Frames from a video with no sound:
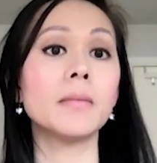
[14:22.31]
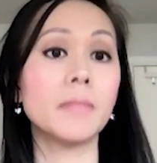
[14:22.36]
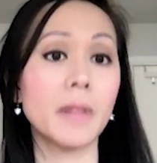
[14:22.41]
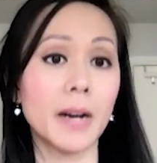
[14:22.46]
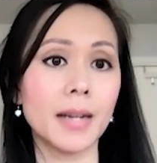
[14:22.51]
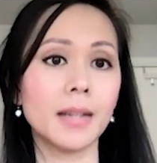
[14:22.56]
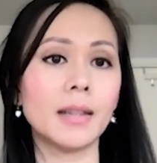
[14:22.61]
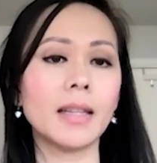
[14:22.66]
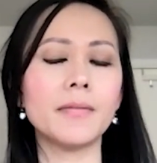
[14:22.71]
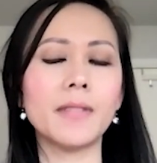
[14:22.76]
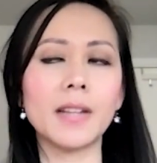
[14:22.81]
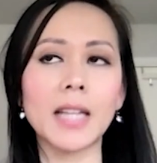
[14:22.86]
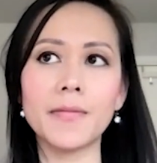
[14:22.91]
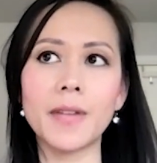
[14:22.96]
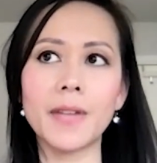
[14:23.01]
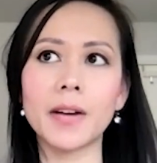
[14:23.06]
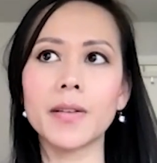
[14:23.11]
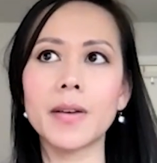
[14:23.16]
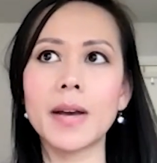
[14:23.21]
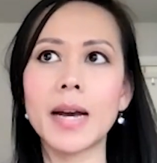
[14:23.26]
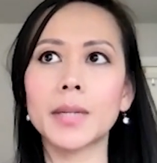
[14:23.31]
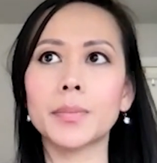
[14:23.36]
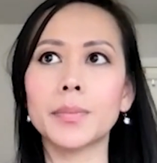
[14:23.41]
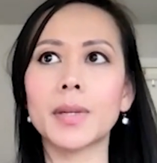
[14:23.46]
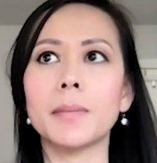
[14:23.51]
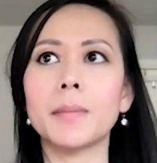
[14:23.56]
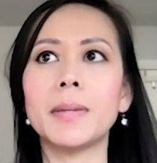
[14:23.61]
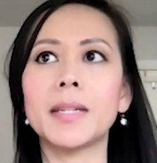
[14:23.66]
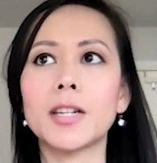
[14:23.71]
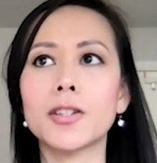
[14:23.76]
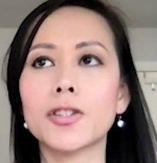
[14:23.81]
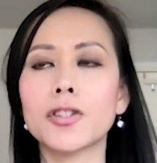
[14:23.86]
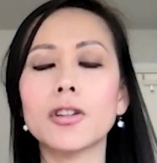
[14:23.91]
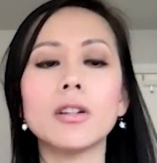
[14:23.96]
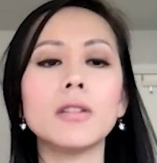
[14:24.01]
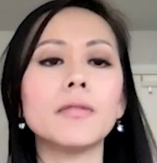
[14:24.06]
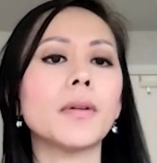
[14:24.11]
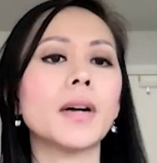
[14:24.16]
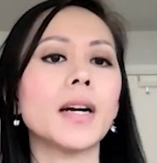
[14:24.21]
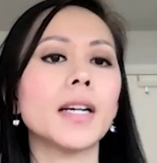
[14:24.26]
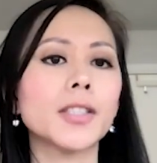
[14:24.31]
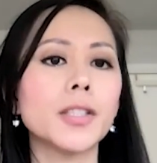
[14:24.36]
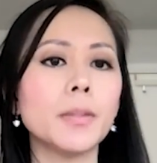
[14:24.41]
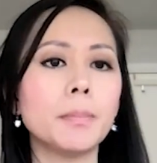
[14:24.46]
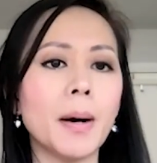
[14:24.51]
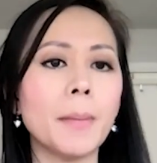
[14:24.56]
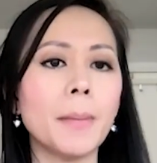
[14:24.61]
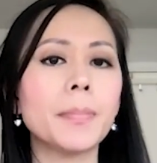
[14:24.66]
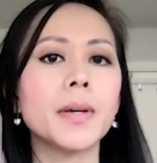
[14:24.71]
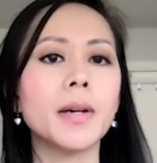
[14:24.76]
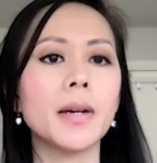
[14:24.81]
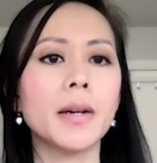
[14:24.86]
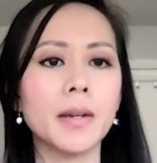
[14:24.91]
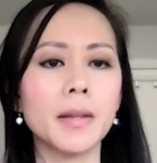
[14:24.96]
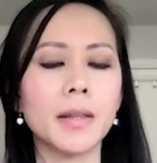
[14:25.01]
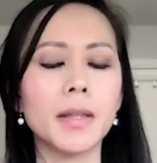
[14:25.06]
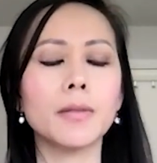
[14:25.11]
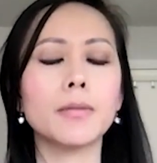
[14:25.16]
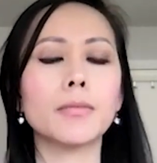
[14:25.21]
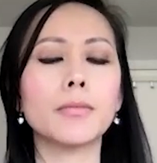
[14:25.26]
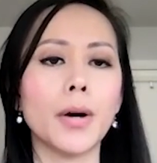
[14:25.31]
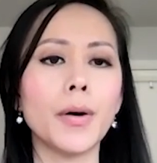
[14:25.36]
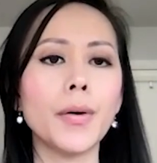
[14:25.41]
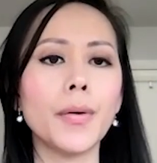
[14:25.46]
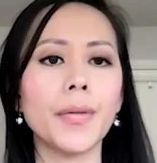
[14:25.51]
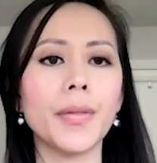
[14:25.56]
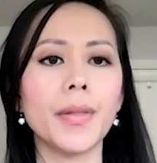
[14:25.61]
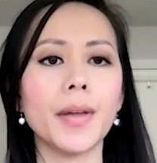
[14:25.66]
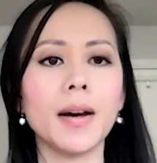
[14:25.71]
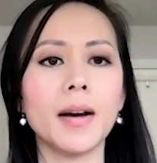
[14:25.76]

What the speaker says: Right, the light value add with the potential for us to bump the growth,